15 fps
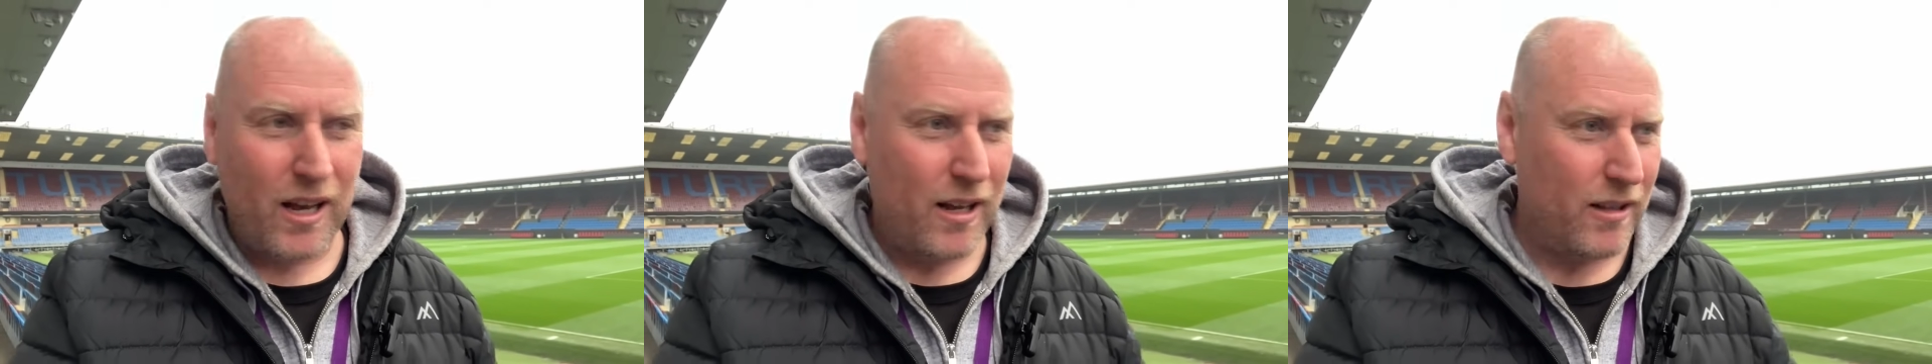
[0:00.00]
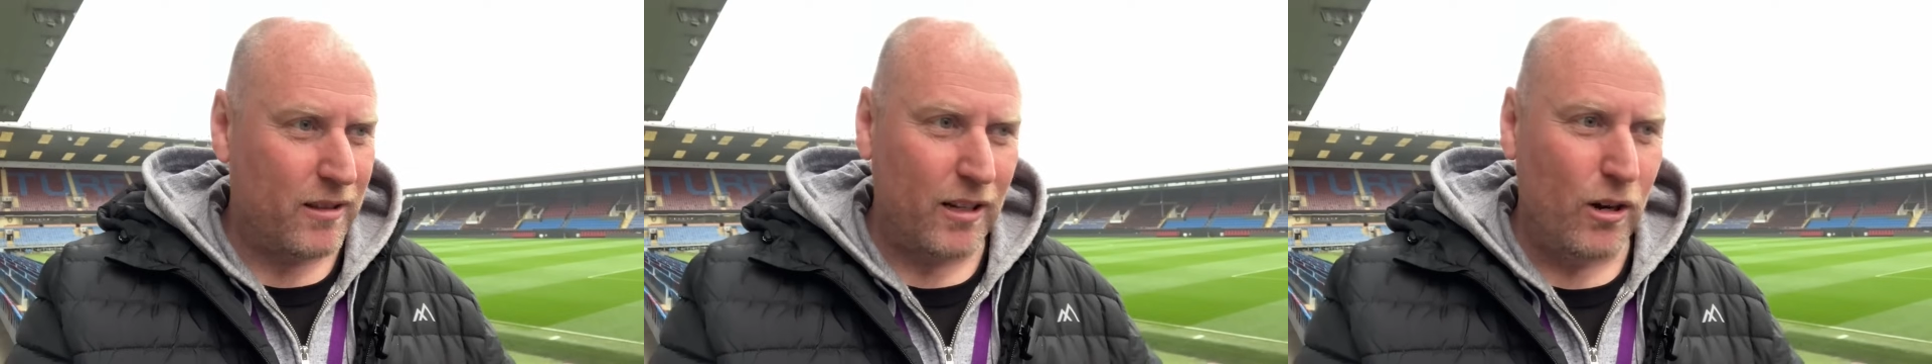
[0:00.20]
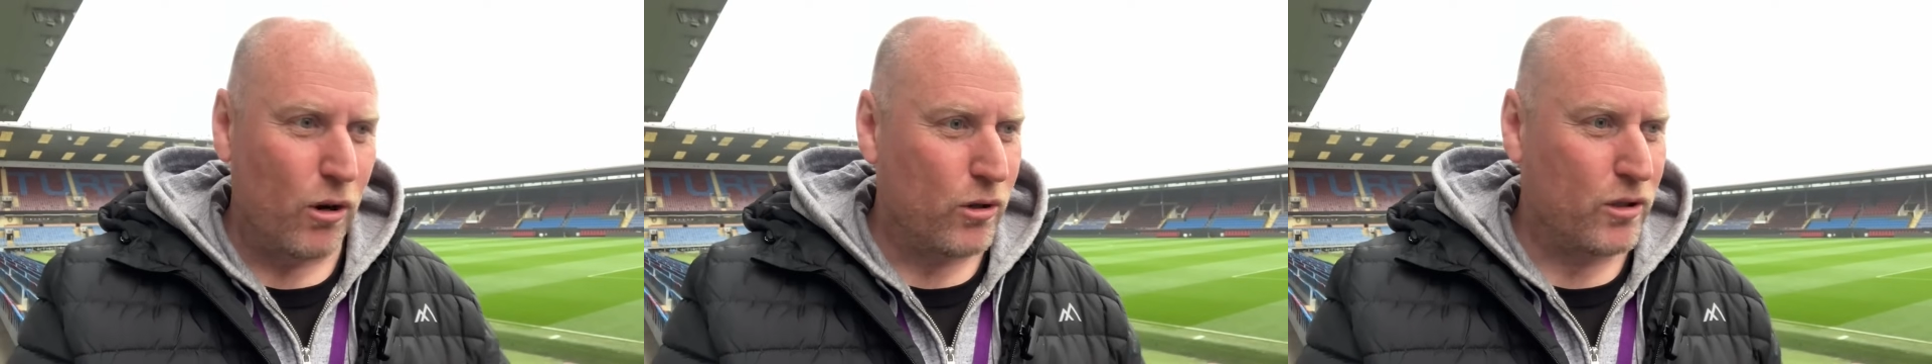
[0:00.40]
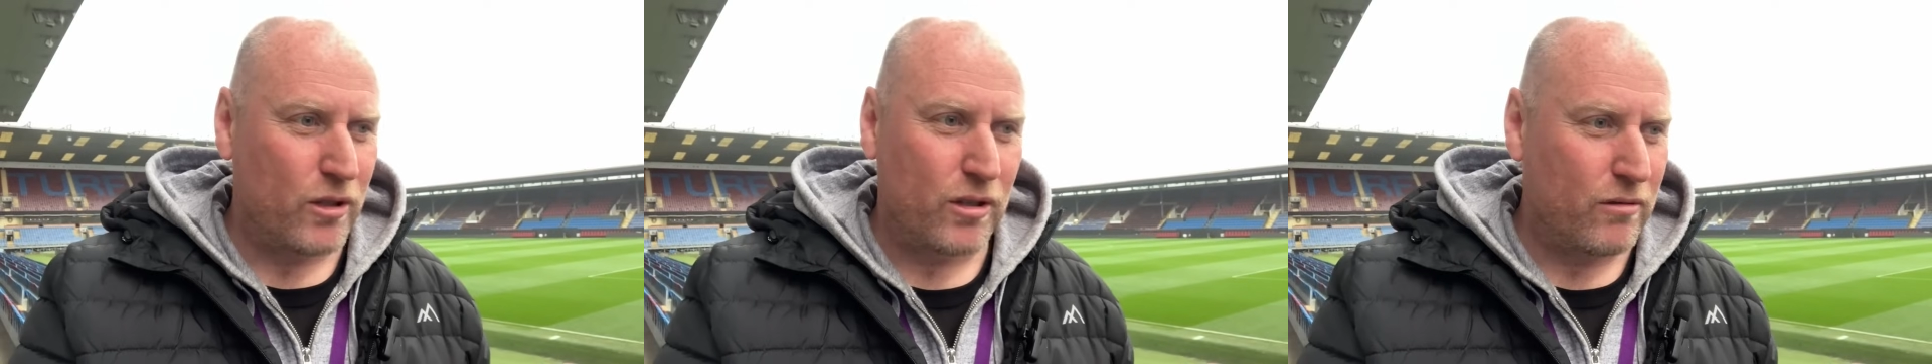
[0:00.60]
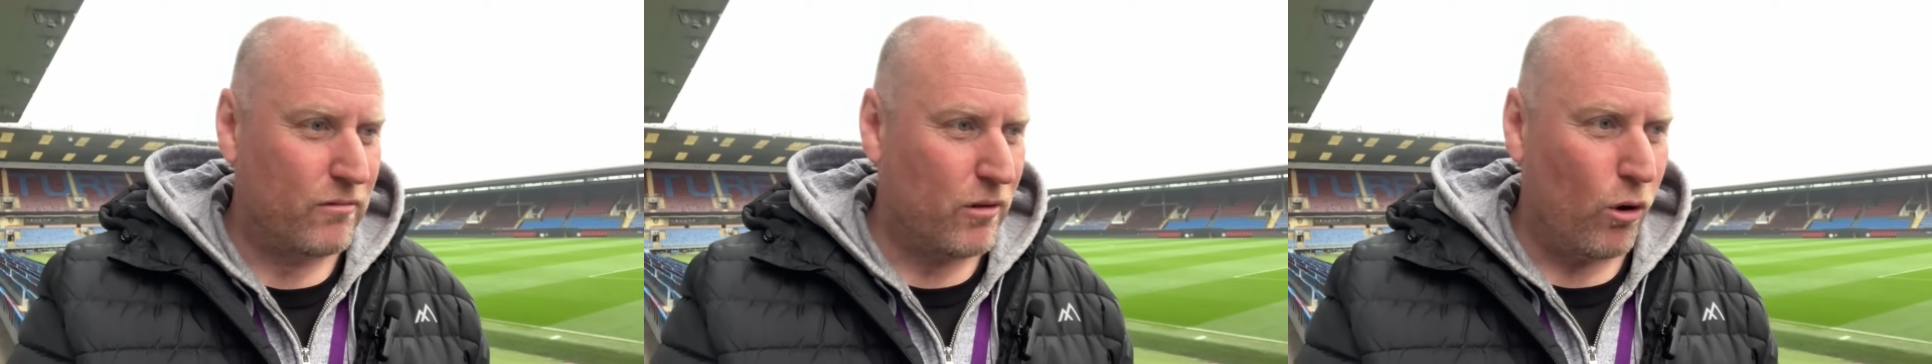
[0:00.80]
uh, they
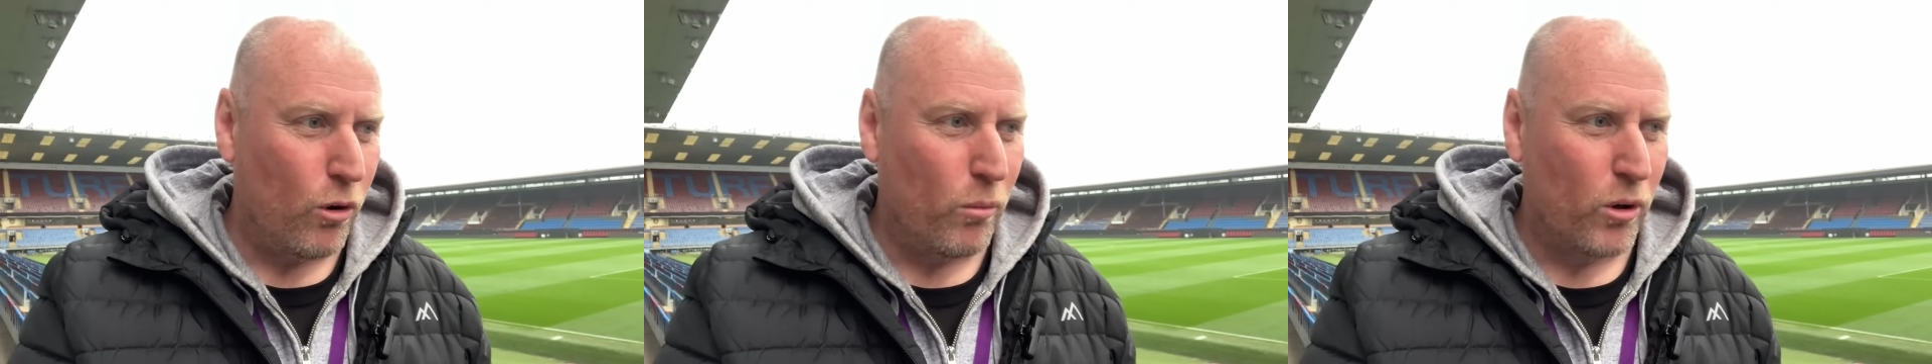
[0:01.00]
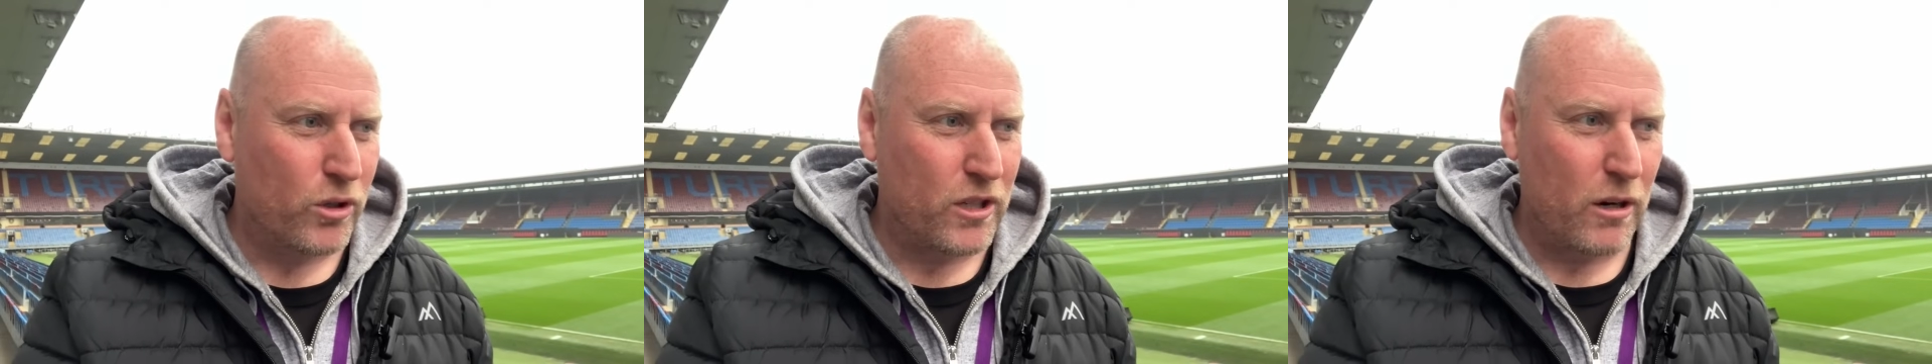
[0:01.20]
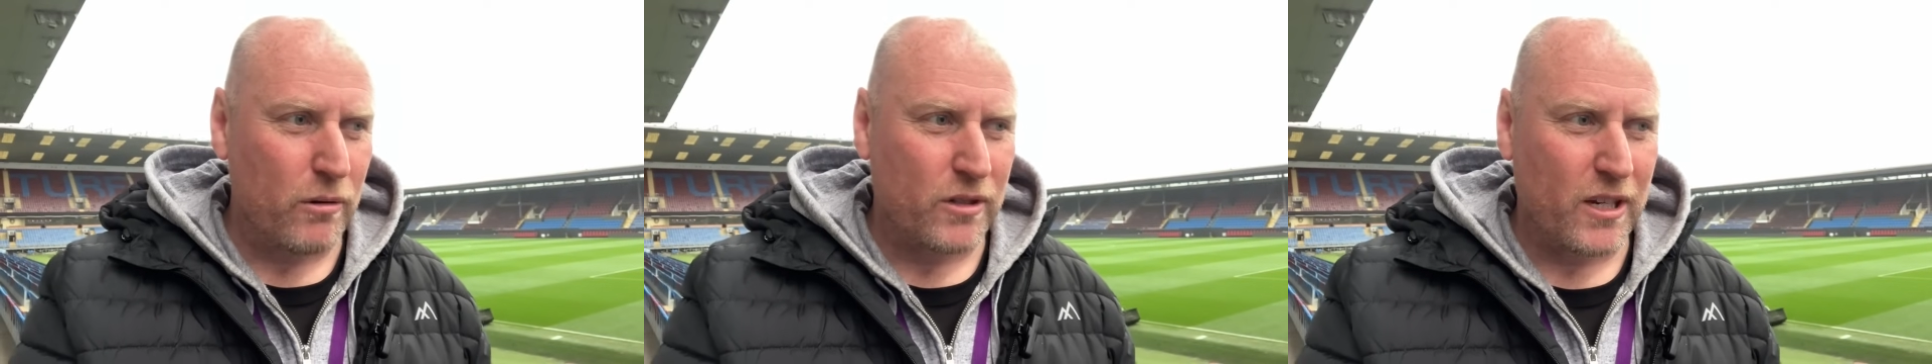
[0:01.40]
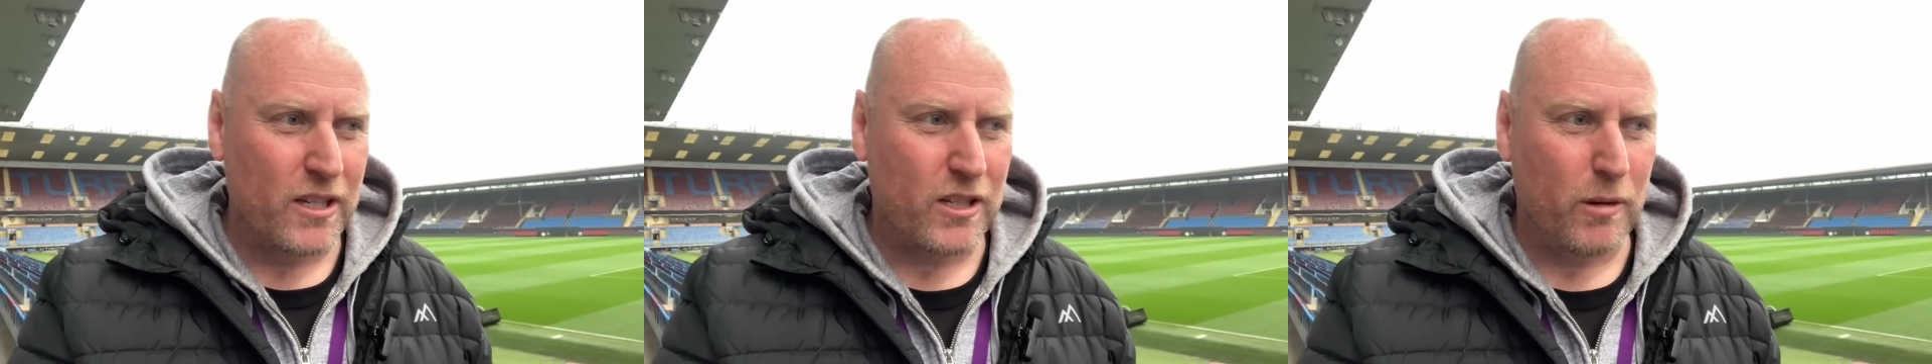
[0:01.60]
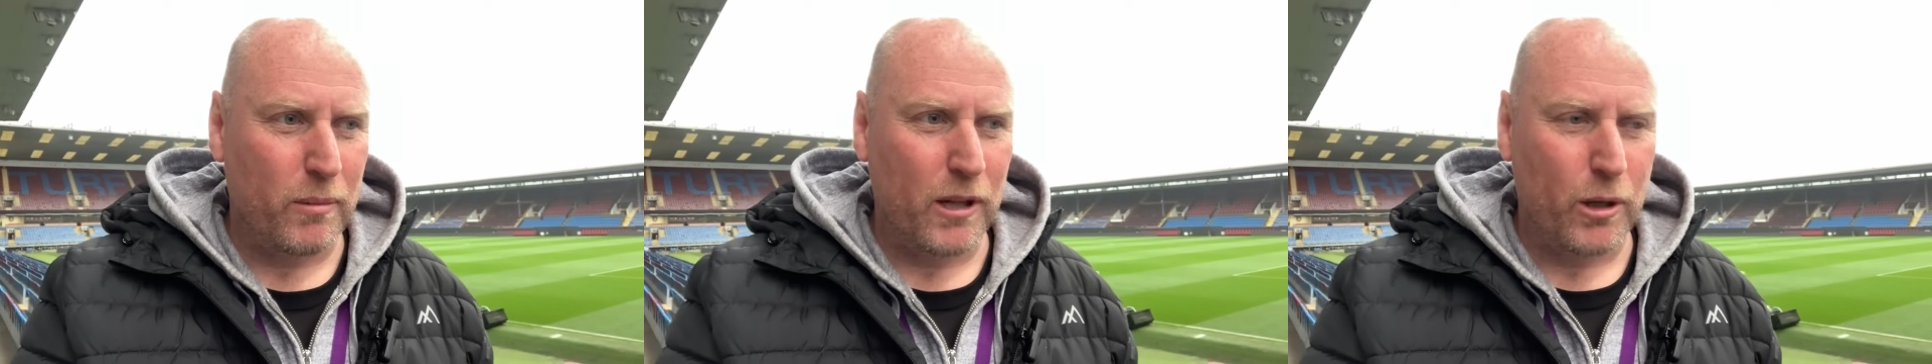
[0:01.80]
looked almost
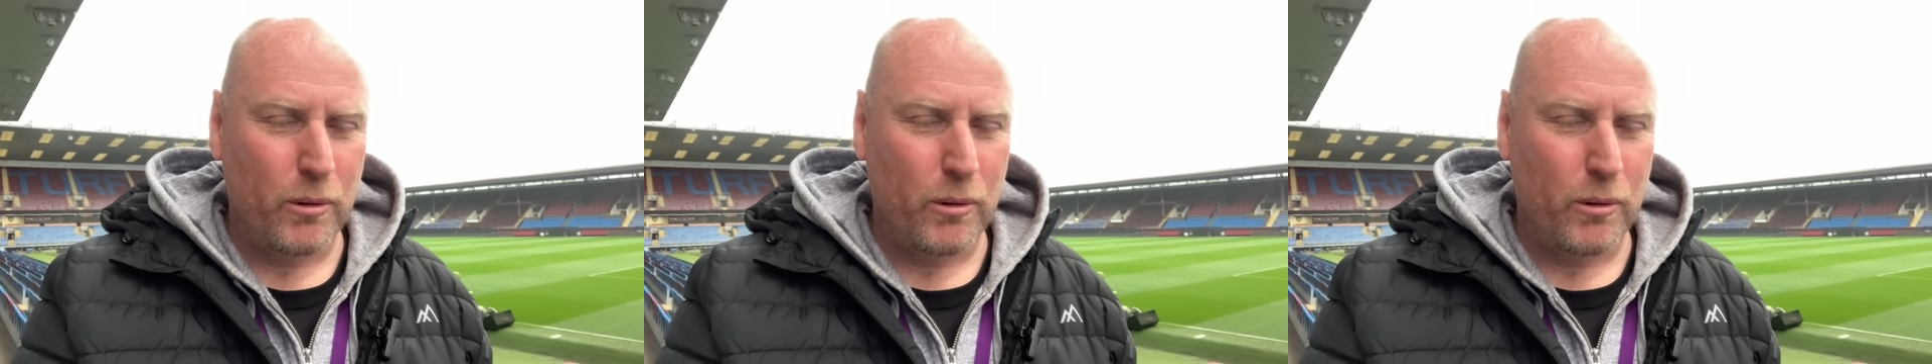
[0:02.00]
irresistible